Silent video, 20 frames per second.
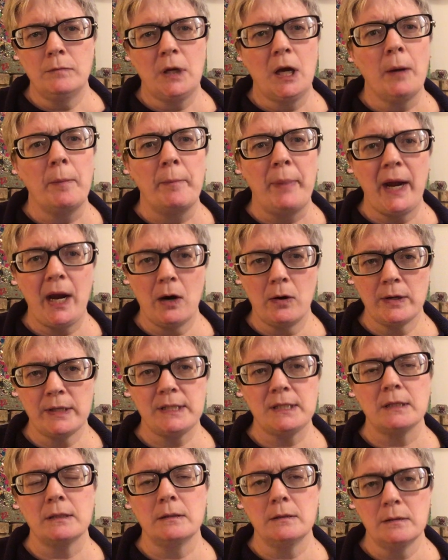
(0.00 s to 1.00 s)

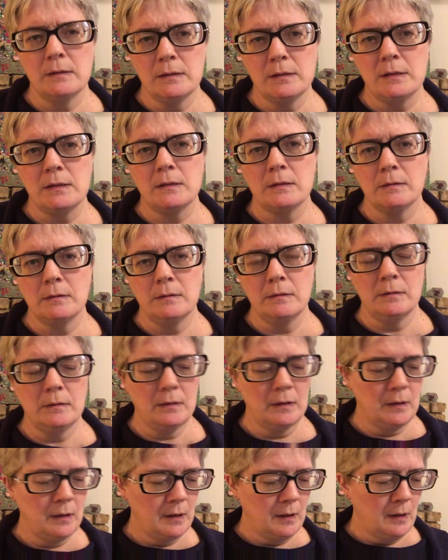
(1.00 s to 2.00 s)
comparisons
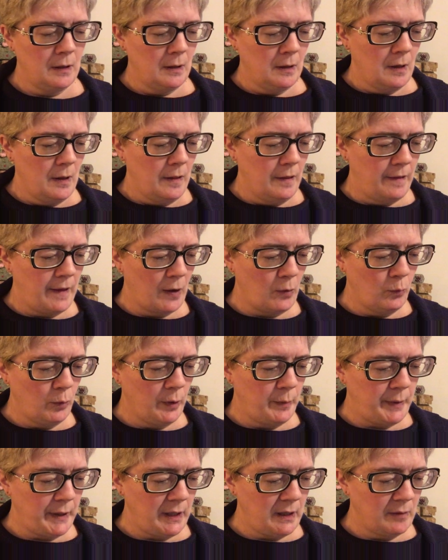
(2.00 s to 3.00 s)
that
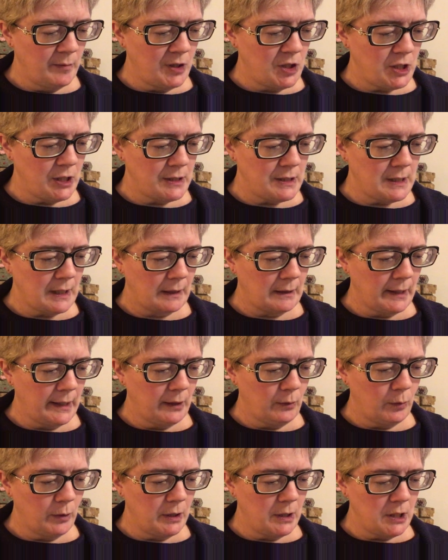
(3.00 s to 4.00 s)
would be imagistic
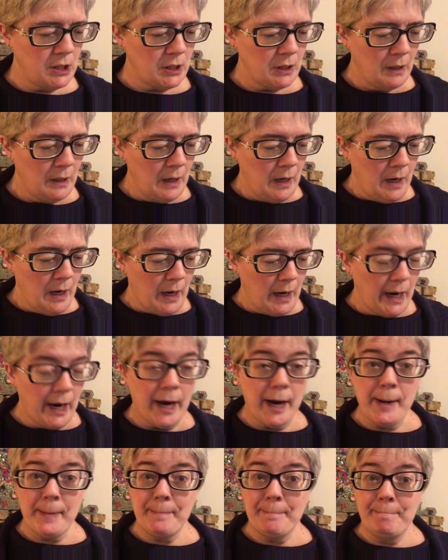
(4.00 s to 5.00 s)
language.
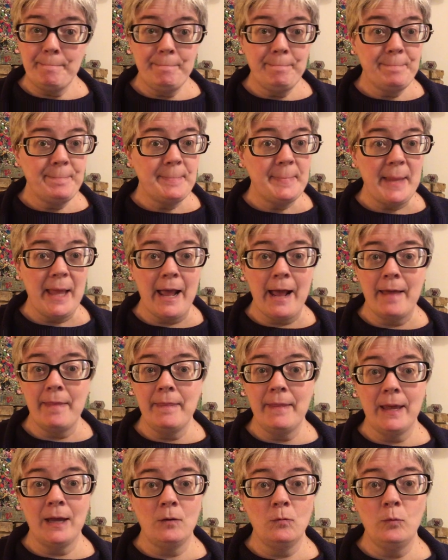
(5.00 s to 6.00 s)
And
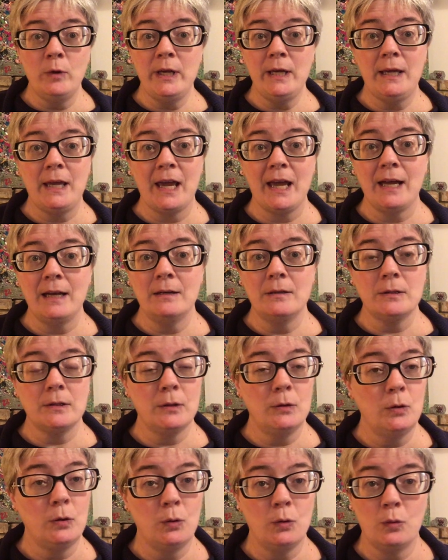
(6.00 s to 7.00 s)
then we get
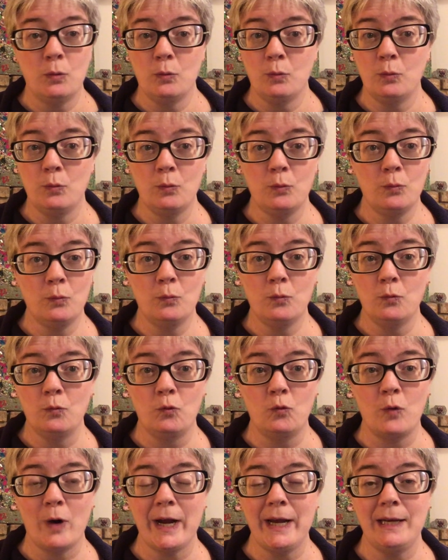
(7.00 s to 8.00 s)

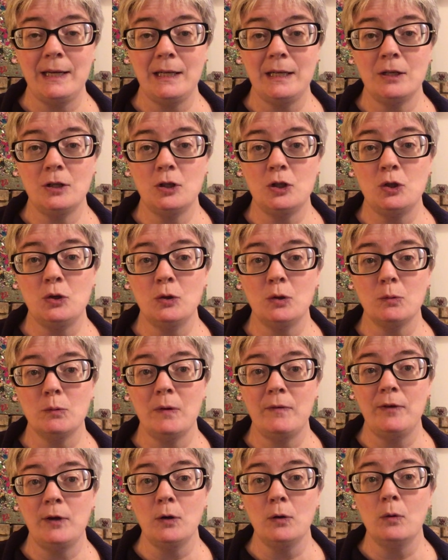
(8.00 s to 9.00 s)
right into the
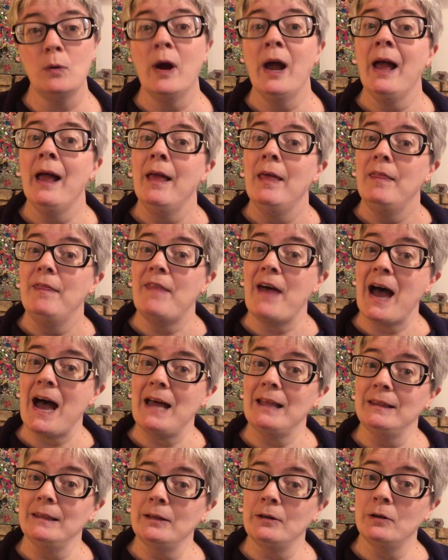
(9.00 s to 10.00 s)
review.
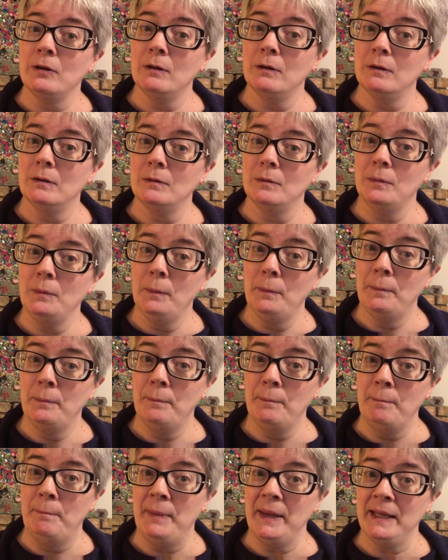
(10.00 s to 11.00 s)
That little
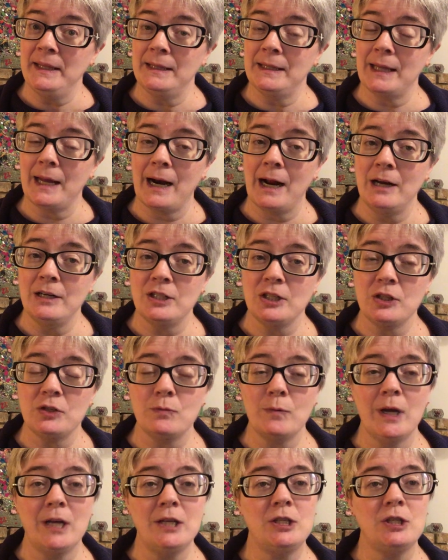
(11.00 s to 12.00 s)
bit that I
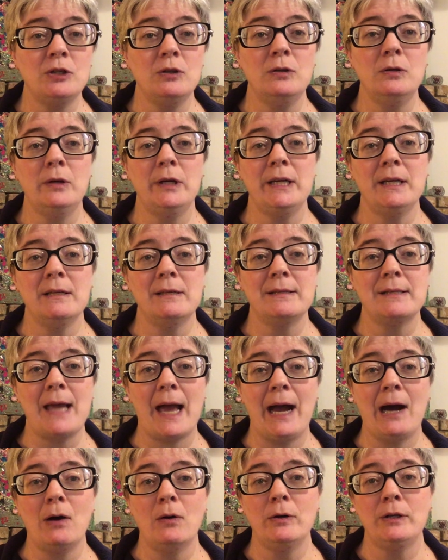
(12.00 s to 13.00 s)
just read you is
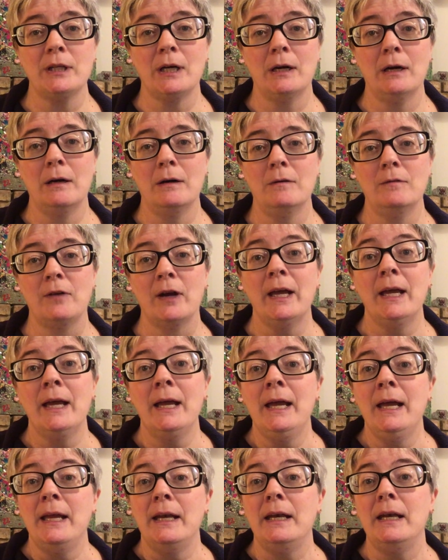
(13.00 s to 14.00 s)
out of
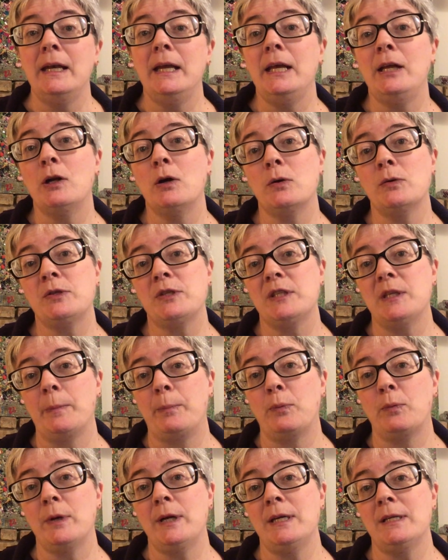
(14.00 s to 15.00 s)
Nino
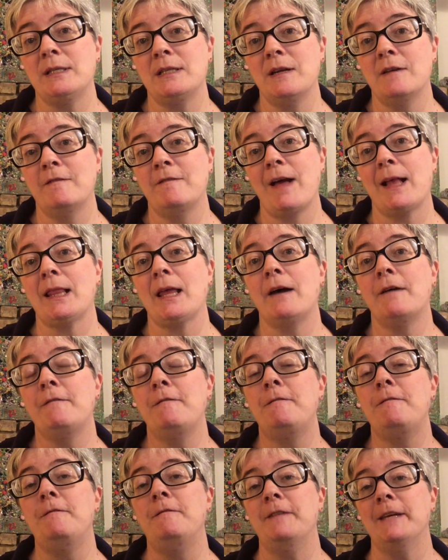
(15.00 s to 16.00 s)
Cipri's novella
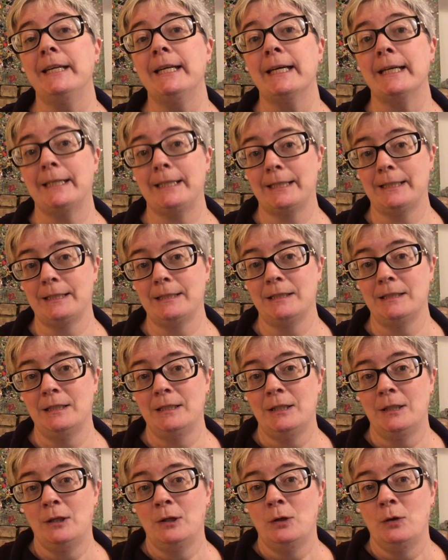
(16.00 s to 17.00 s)
Finna,
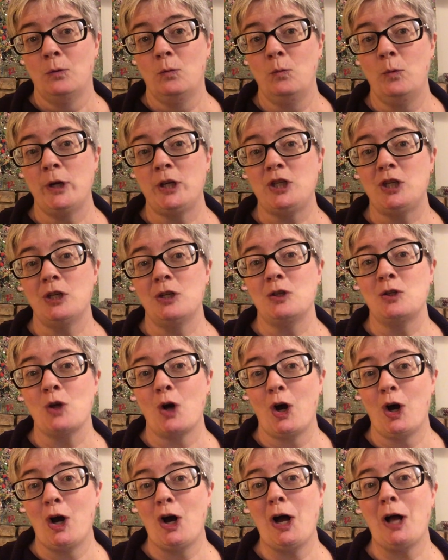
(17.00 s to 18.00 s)
which is
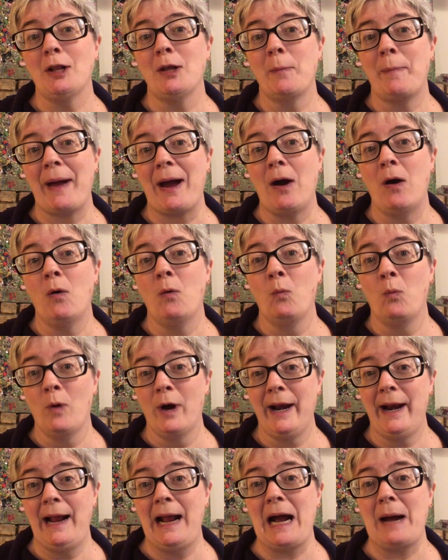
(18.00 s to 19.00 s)
all about
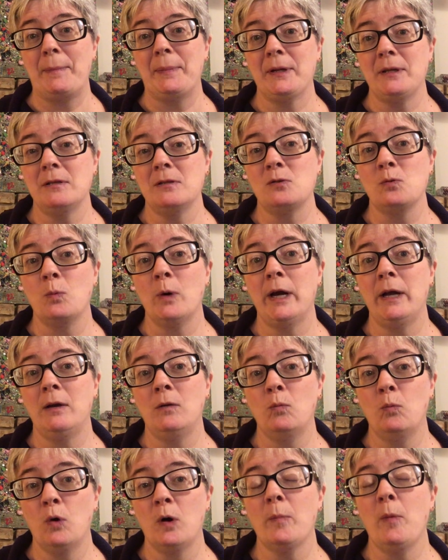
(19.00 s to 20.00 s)
what happens
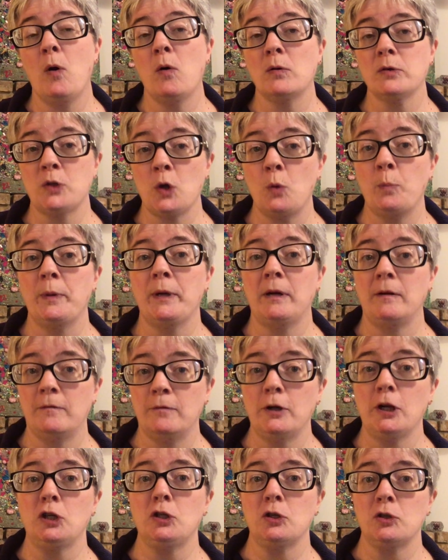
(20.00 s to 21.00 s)
when wormholes open in
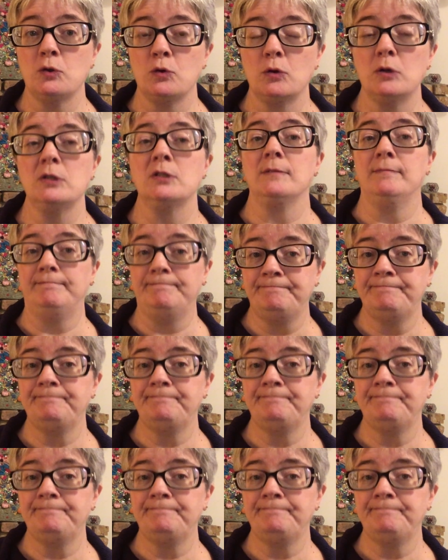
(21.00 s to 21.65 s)
furniture stores